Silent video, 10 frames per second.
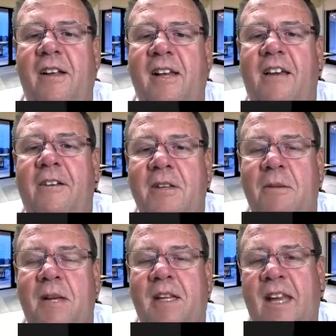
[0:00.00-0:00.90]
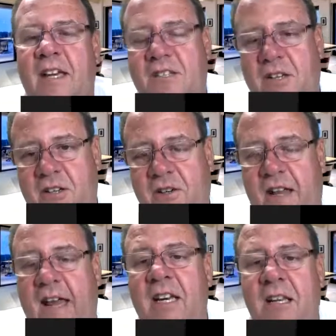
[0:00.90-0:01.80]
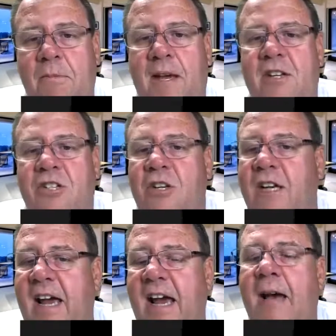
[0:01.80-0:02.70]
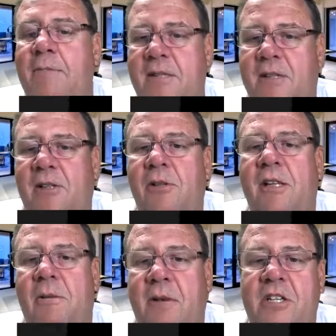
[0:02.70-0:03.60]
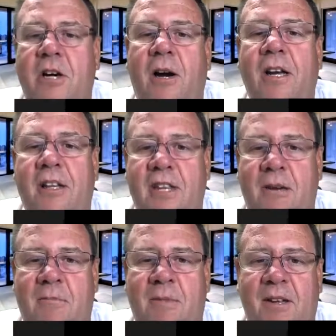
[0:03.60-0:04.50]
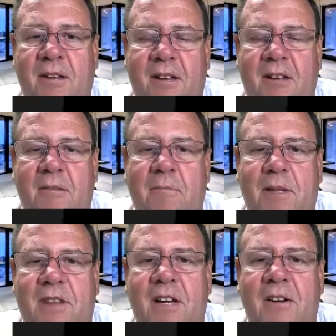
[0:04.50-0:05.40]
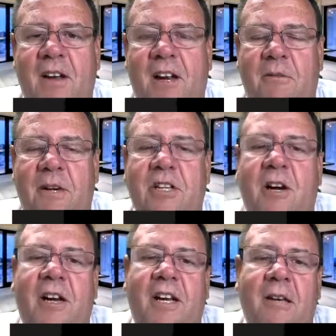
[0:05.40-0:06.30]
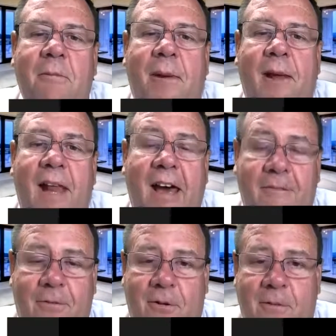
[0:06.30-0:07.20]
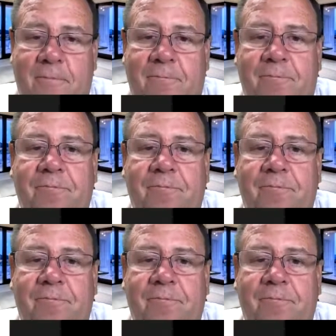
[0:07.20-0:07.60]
Like if somebody lands on your landing page, you can absolutely retarget them, but they're not a retargeting platform.